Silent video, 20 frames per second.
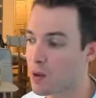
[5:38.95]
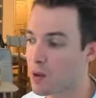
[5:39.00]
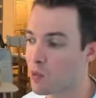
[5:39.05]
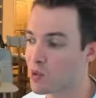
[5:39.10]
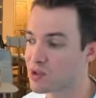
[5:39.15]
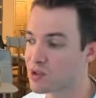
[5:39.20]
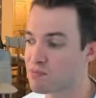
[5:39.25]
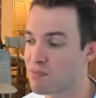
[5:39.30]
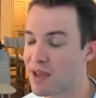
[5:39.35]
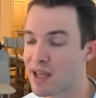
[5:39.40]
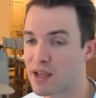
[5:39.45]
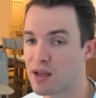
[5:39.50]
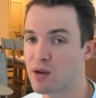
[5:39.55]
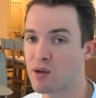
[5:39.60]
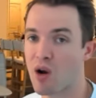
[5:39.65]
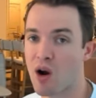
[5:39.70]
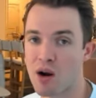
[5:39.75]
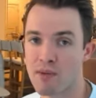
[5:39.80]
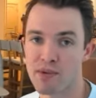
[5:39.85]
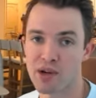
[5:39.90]
was make
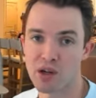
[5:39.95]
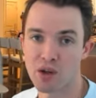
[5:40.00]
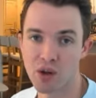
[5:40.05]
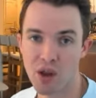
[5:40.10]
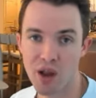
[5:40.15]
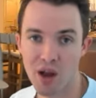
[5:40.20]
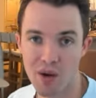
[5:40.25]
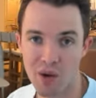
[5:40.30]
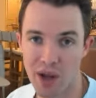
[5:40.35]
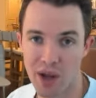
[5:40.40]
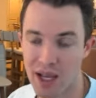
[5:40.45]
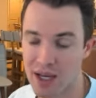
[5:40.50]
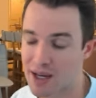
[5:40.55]
your armor glow.